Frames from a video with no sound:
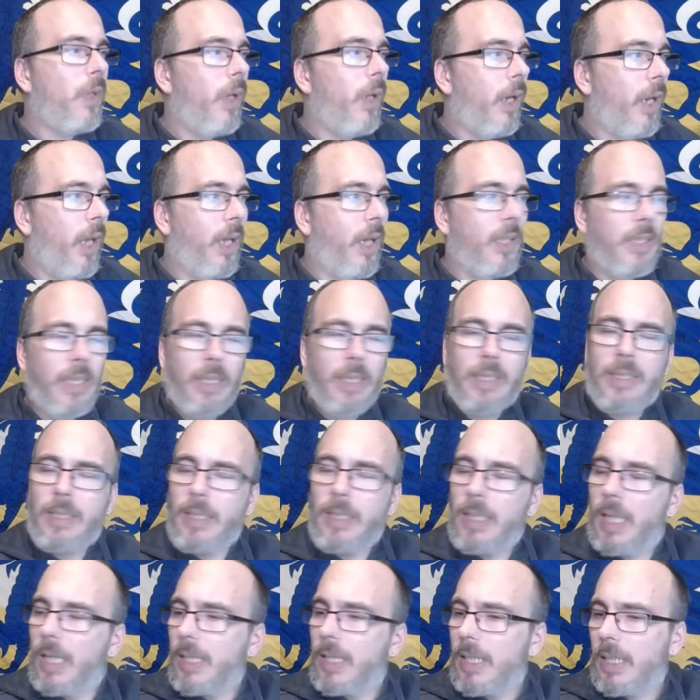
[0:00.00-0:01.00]
And I did
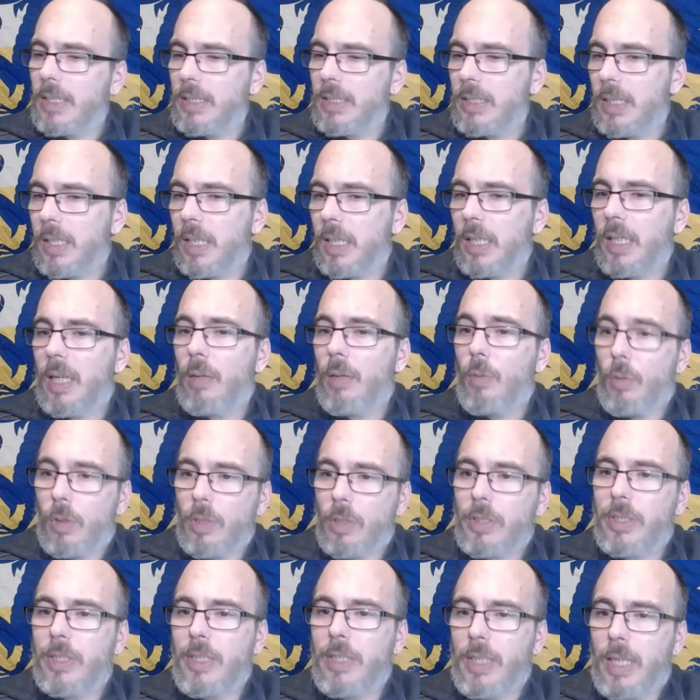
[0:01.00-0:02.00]
see that yesterday, and I
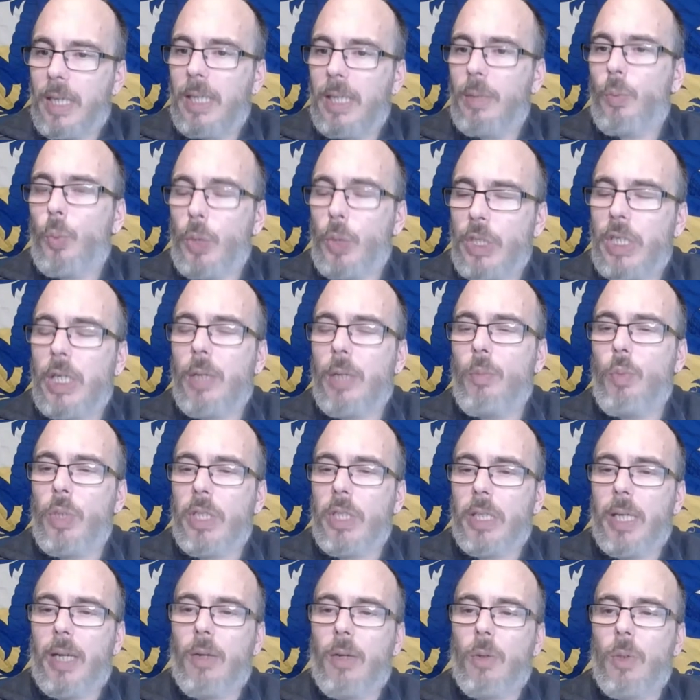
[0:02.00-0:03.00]
want to see it week in,
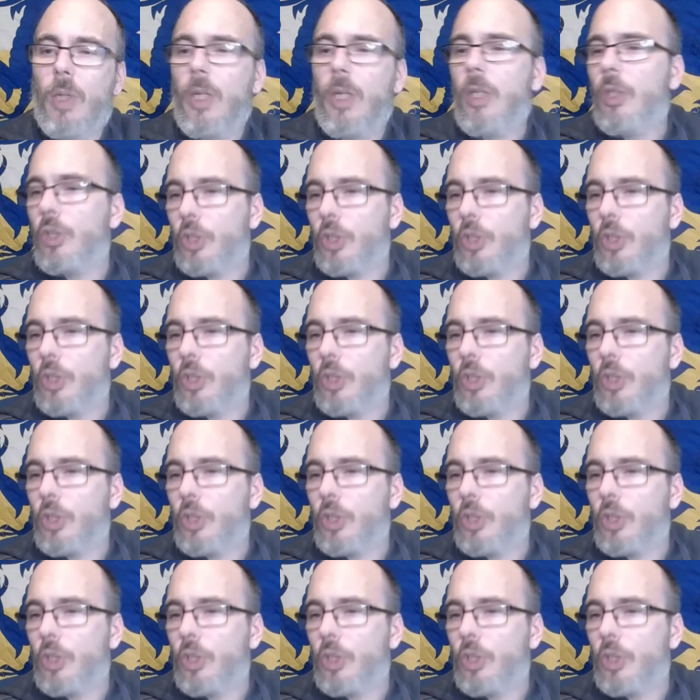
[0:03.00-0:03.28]
week out.